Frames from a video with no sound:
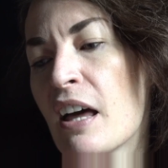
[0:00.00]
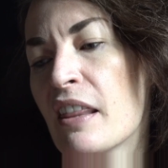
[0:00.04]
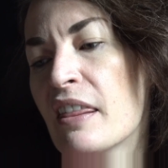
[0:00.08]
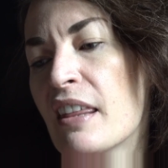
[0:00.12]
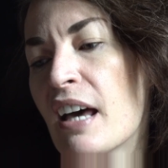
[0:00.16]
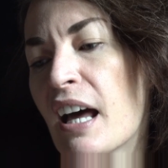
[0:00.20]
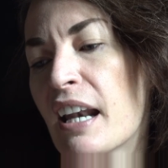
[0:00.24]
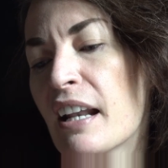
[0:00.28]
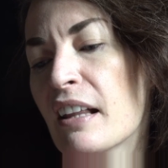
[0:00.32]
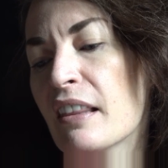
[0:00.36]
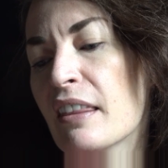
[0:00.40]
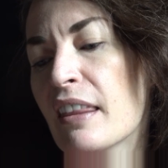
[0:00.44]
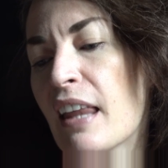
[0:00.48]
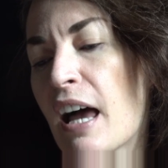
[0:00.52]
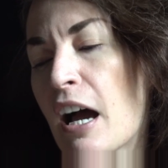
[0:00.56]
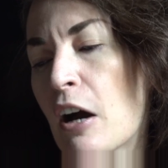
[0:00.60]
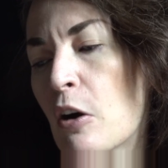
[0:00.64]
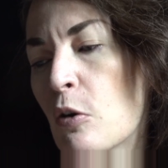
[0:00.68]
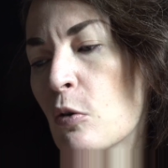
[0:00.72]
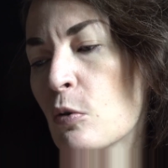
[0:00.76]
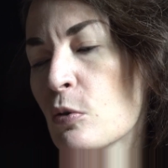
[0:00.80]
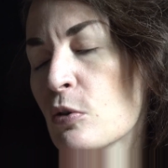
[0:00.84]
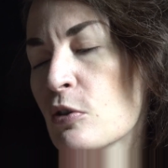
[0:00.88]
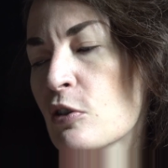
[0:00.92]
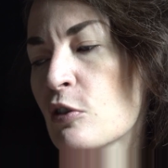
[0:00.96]
that
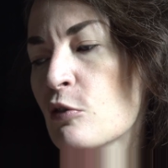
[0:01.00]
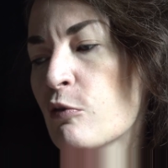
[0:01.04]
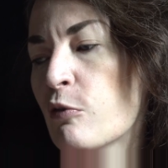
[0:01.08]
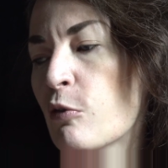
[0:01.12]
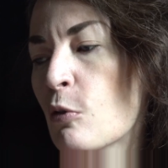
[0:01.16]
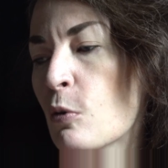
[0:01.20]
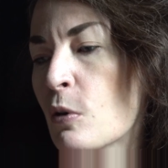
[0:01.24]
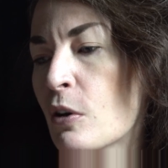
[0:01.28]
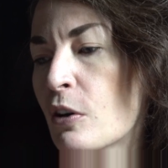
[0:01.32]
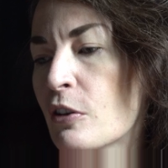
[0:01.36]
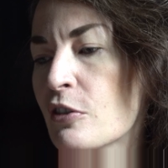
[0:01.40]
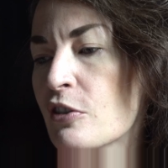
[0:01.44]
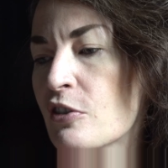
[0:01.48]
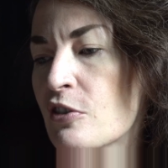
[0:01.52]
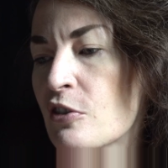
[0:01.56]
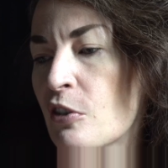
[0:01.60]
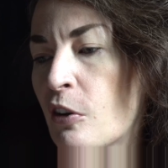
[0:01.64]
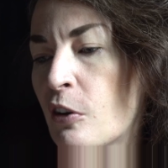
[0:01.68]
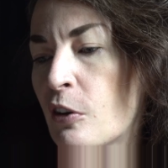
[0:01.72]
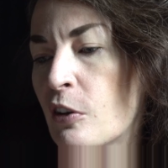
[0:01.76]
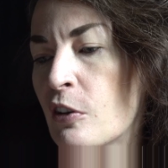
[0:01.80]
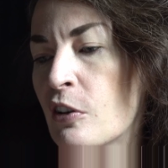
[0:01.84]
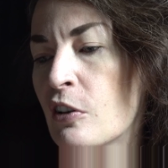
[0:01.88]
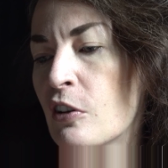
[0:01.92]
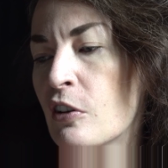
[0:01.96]
allows for
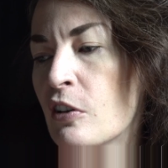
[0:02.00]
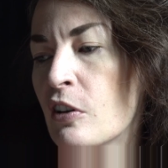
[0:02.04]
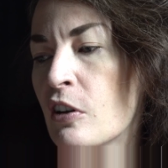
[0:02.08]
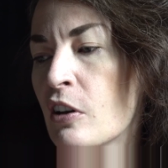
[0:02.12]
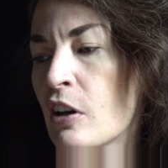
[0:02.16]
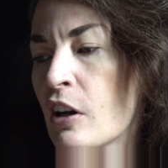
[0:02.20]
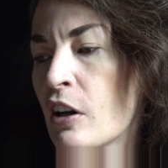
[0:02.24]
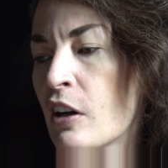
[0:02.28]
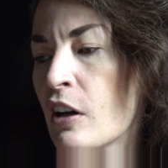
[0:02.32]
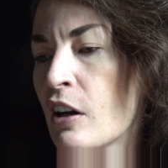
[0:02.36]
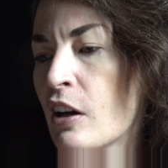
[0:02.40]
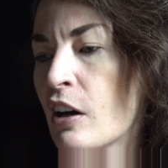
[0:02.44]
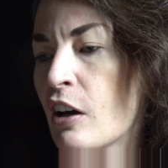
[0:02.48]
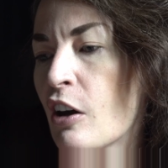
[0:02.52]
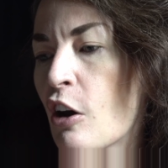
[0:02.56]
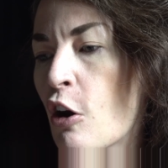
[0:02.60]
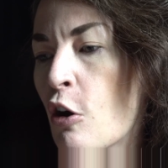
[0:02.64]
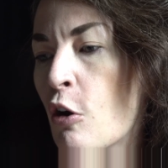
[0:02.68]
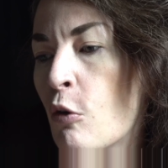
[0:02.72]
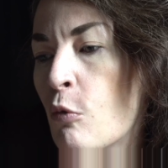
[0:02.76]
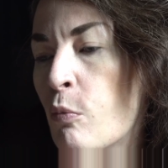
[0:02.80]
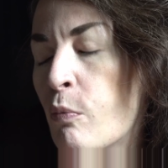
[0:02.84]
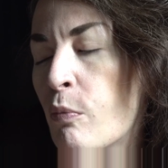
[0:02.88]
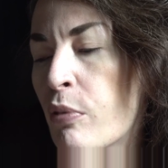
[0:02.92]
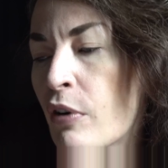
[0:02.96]
certain
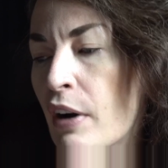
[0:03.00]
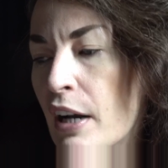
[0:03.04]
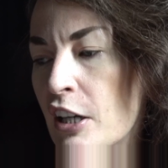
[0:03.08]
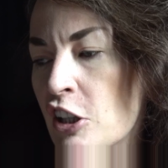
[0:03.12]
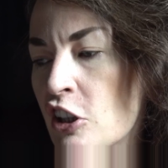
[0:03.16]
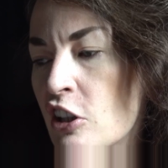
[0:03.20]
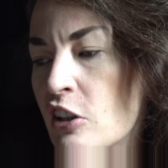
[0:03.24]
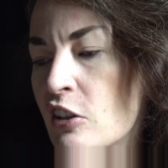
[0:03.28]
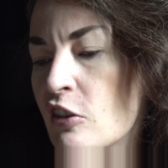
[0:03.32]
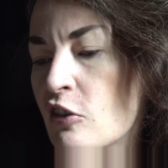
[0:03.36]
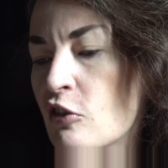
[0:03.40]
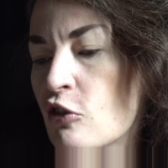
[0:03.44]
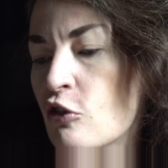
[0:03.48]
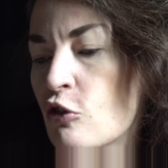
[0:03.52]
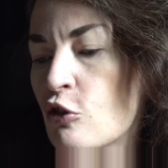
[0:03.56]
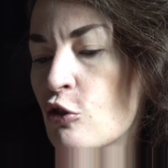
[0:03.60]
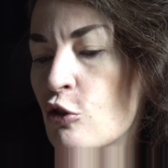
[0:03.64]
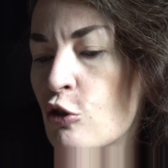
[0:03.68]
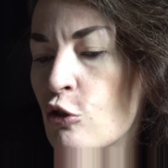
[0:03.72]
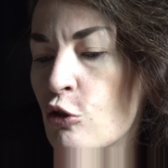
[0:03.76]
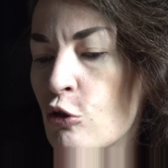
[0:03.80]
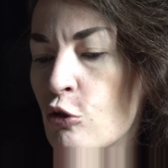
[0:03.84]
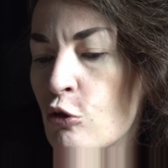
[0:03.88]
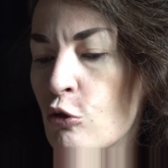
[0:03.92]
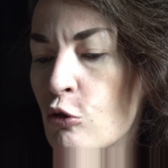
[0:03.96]
oppressions
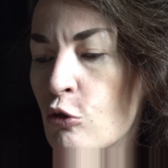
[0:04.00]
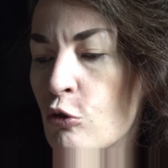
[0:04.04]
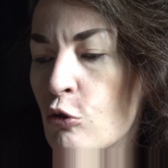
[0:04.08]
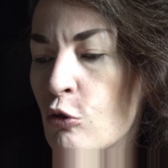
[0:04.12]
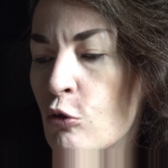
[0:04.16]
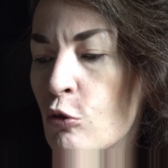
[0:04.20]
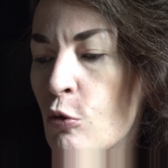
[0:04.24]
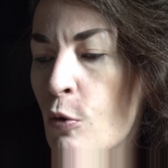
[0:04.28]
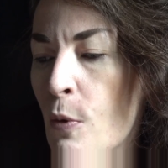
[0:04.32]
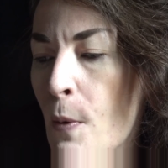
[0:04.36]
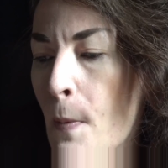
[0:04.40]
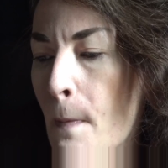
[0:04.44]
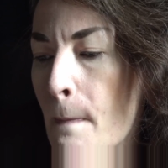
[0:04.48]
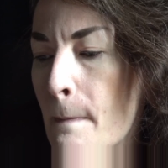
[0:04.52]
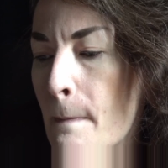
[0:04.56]
to